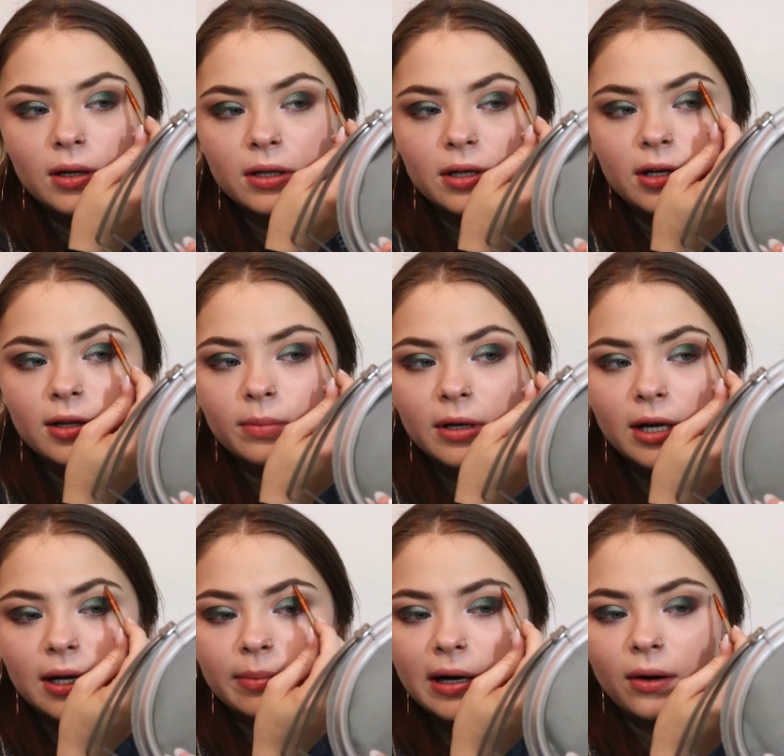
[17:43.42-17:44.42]
Underneath
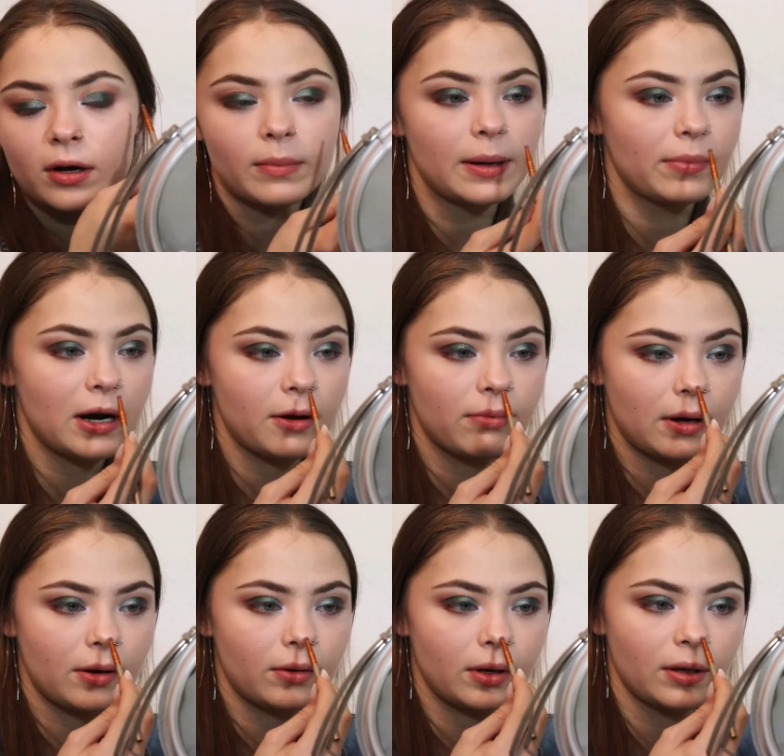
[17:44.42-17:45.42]
my eyebrow, on my brow
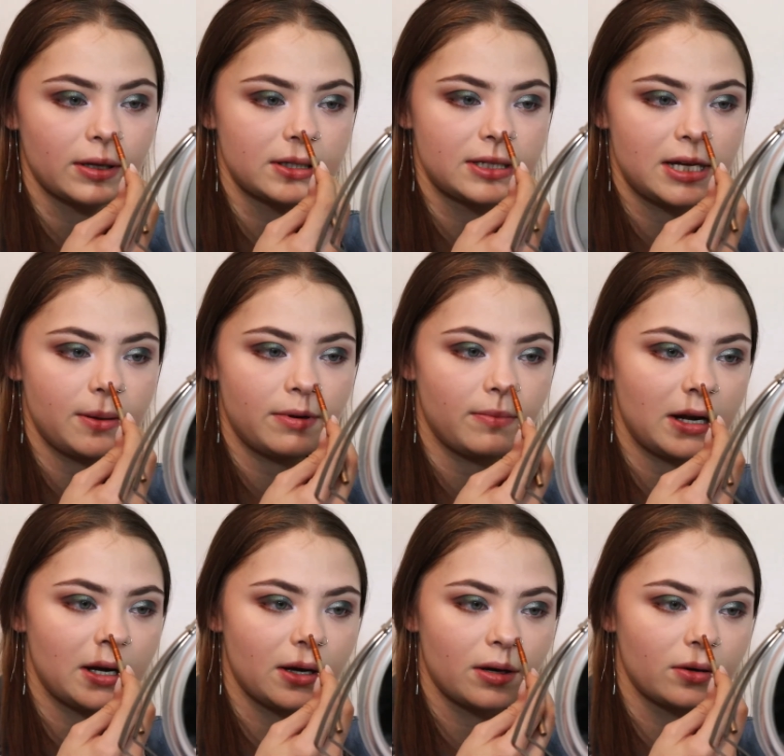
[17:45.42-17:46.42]
bone, on the tip of
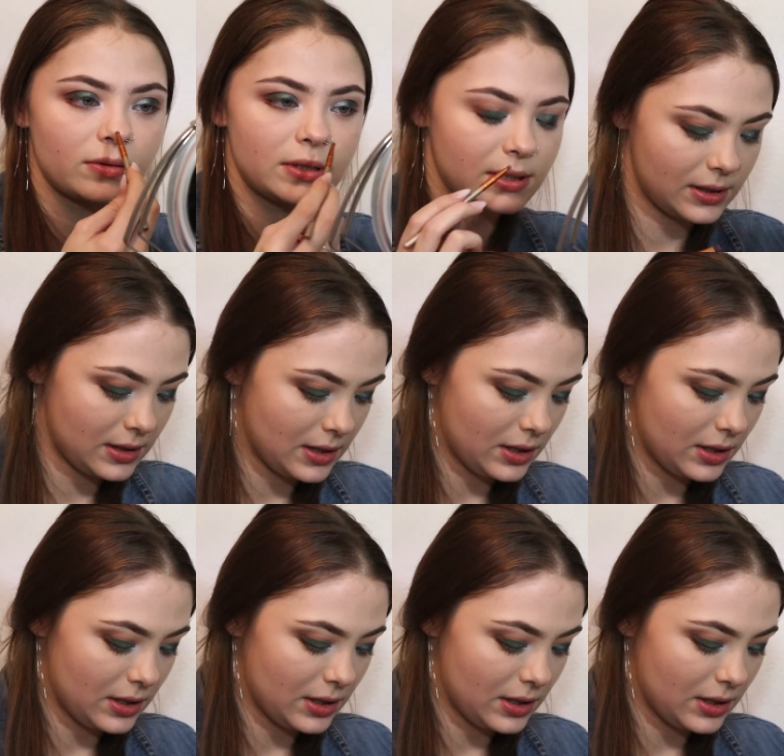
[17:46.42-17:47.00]
my nose,